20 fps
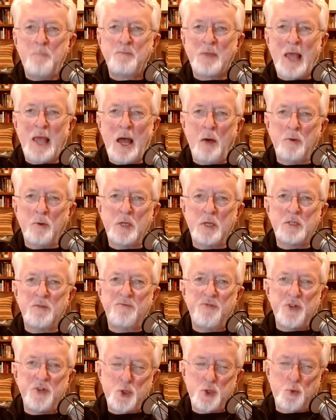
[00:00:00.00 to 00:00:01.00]
How does a
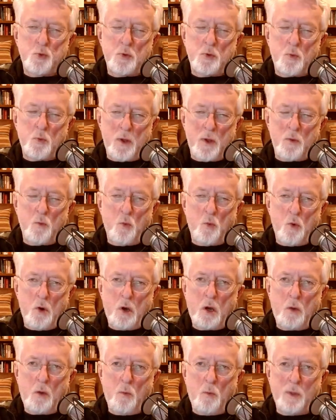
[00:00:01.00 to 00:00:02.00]
visual one work?
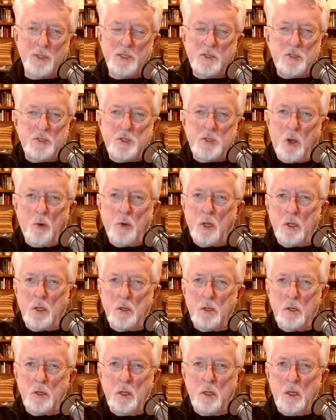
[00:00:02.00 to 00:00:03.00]
What's a
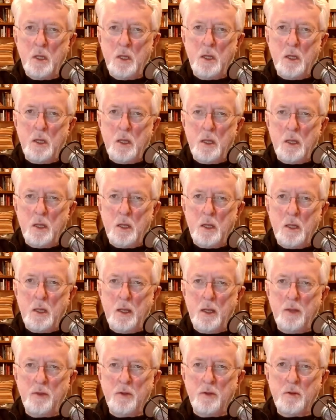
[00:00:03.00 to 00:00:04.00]
token
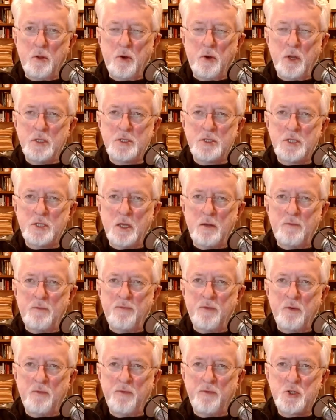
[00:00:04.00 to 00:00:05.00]
in the learning set
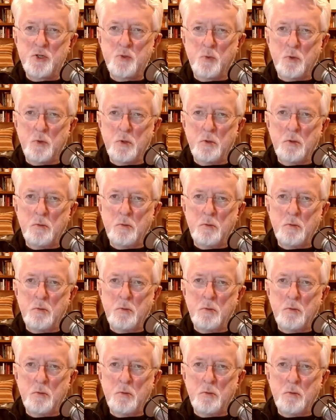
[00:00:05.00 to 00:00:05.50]
for a visual